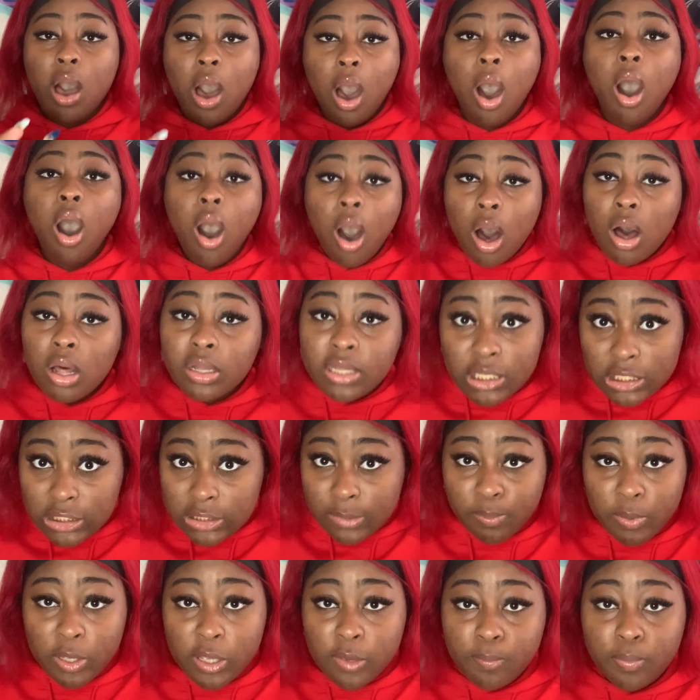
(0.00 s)
all these
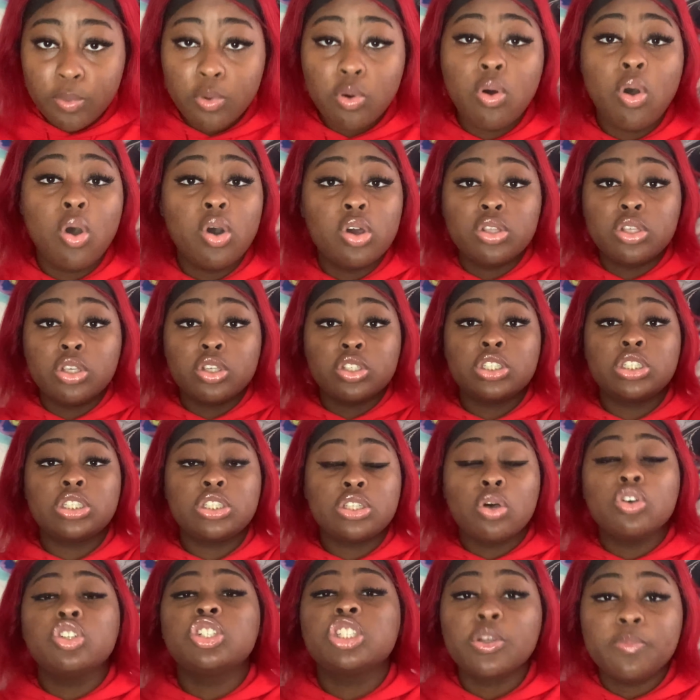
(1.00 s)
people on your
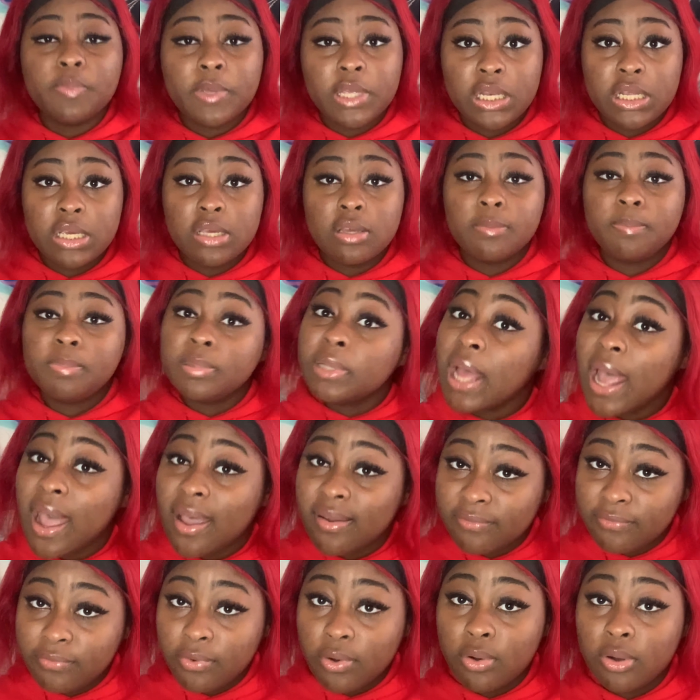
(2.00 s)
social media
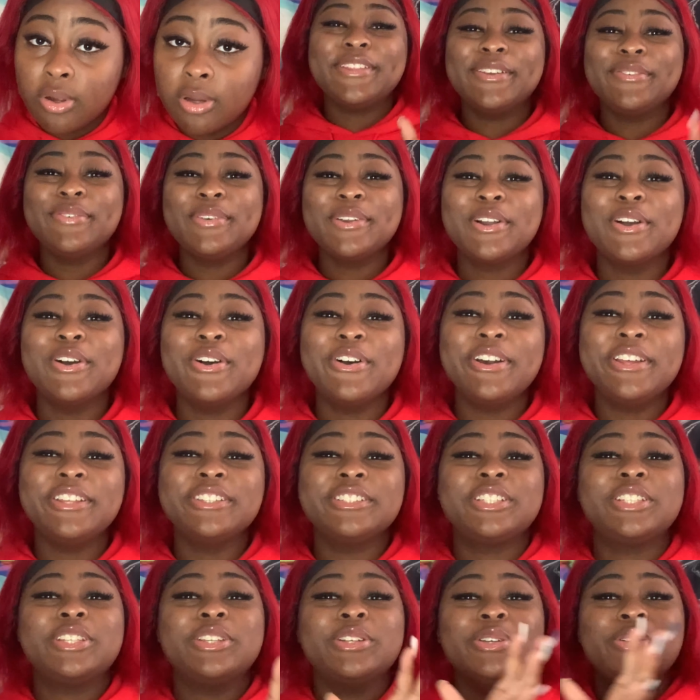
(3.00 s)
platform. Then we're going
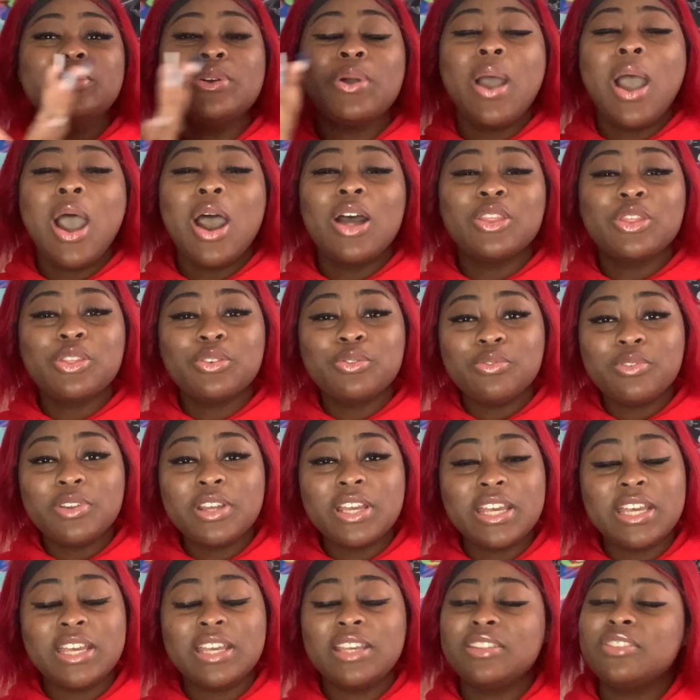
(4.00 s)
to
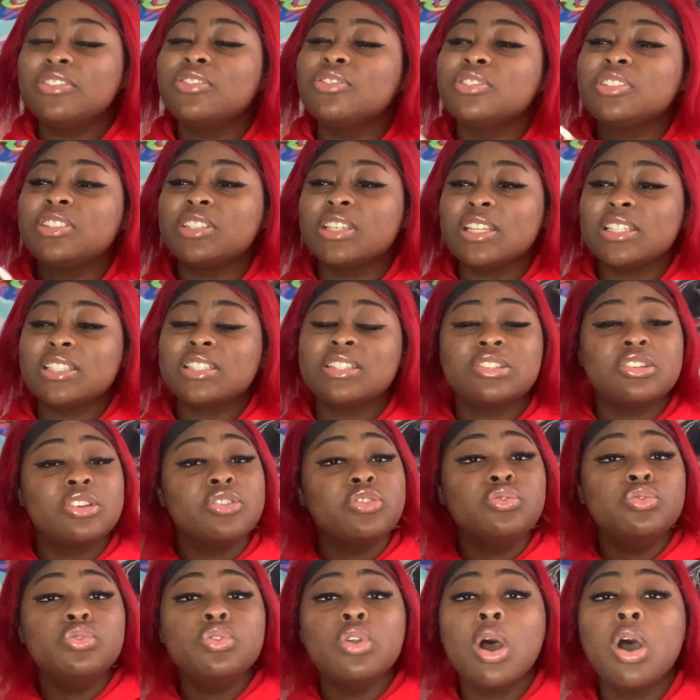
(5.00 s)
three. You just, you
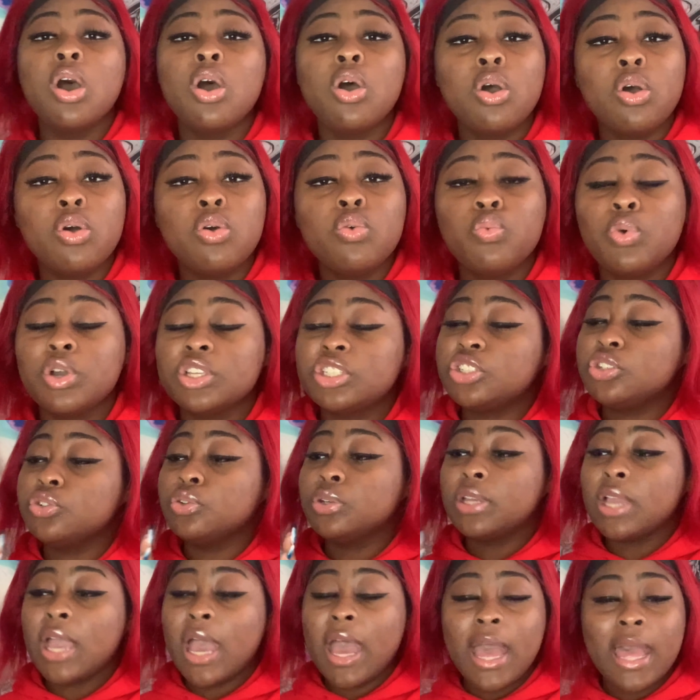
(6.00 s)
know what you
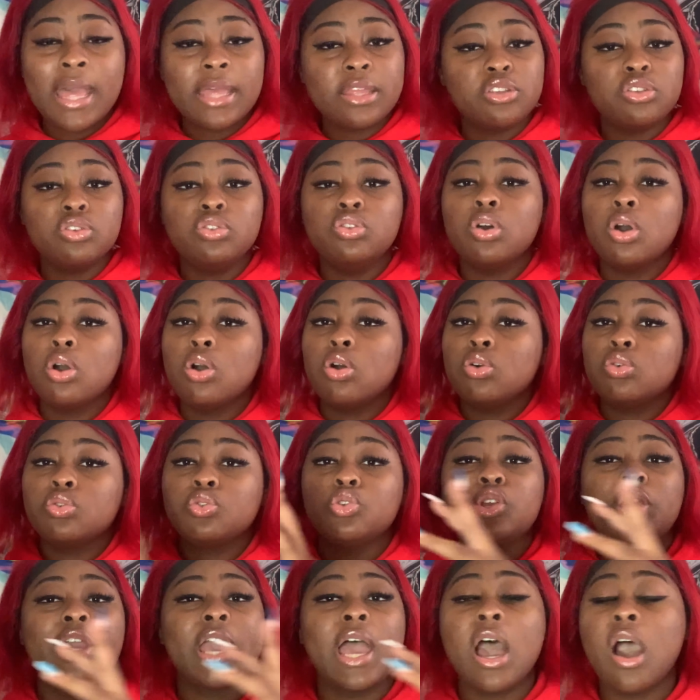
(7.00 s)
got. You know you
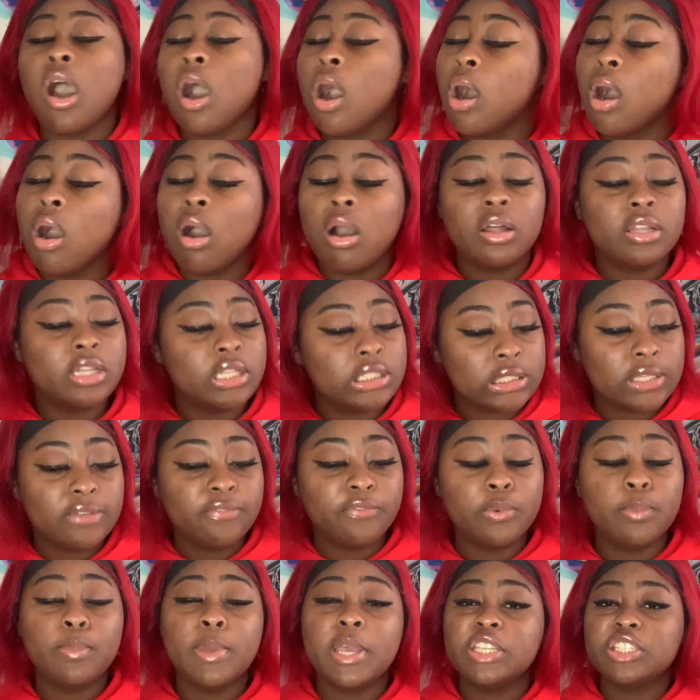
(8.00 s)
got all this
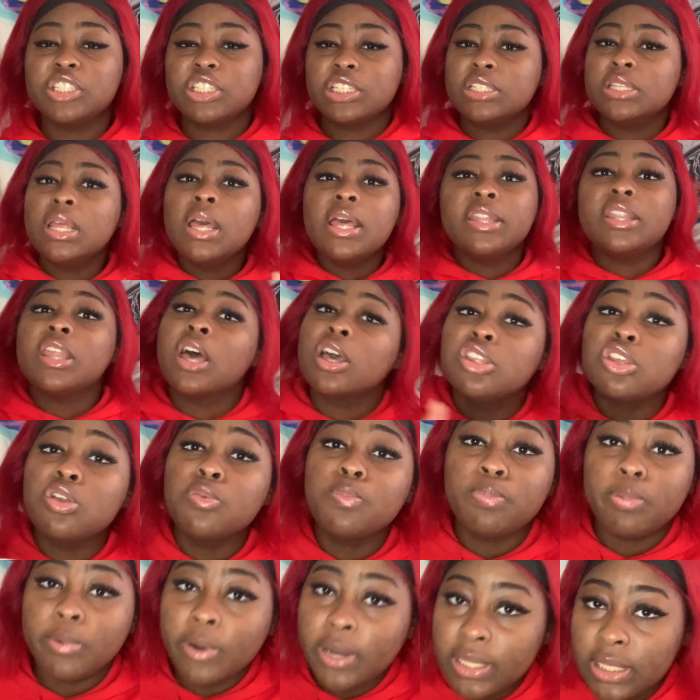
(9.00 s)
information. Now you
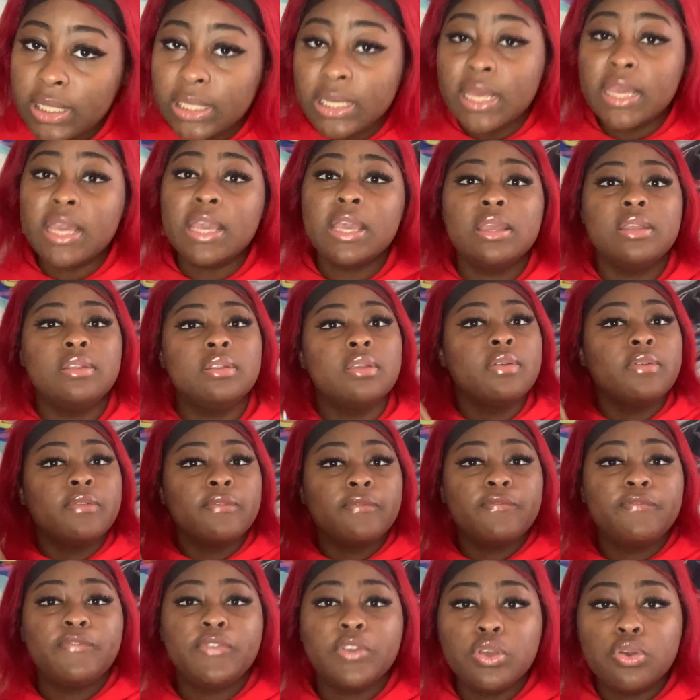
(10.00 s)
bring it in,
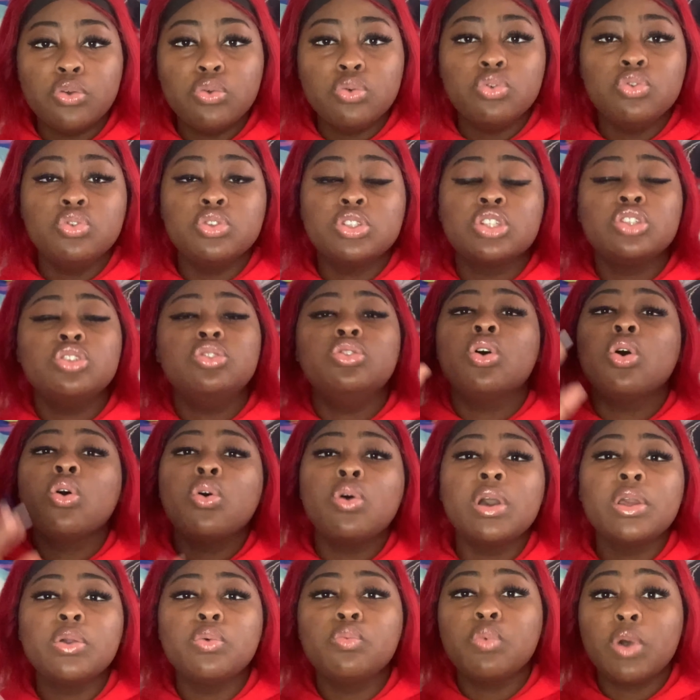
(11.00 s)
views,
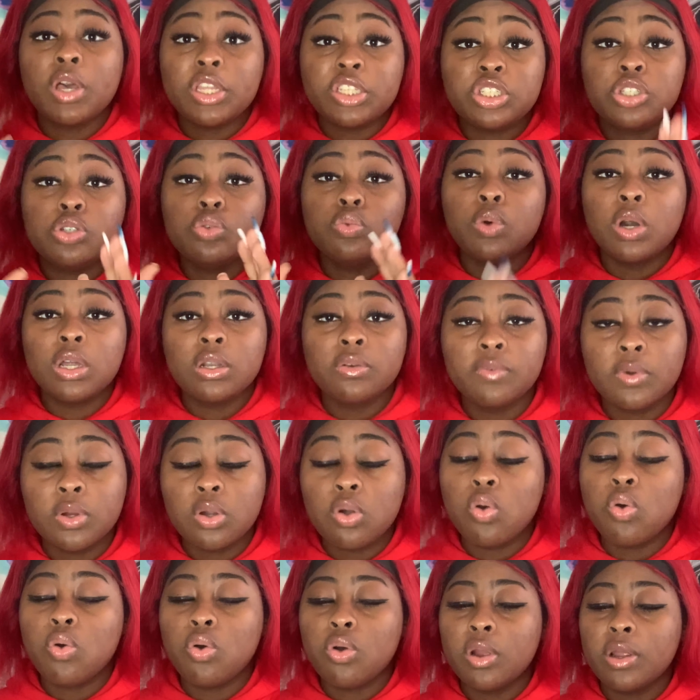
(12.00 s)
knowing what you want to
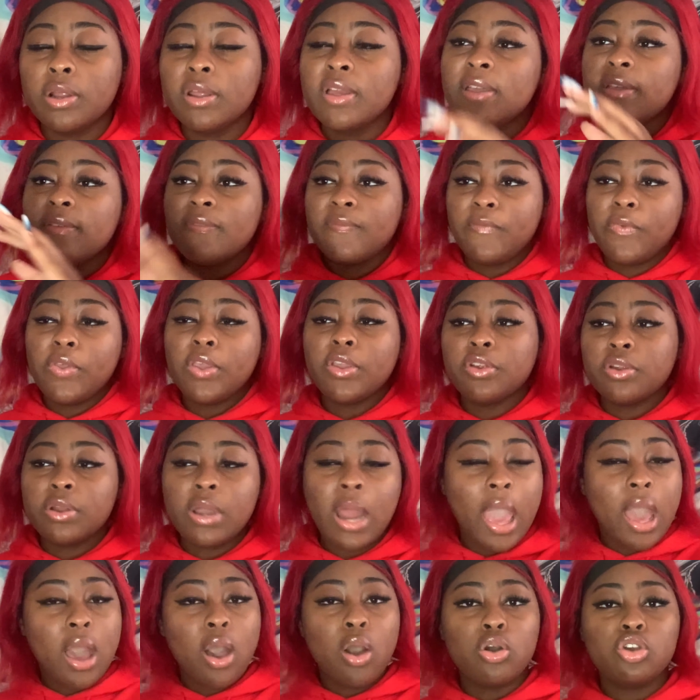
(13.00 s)
record, figuring
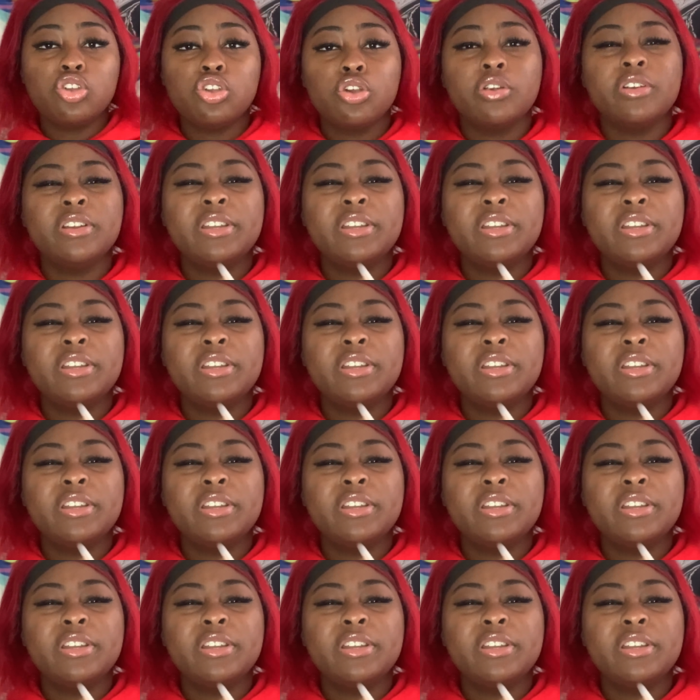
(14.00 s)
out your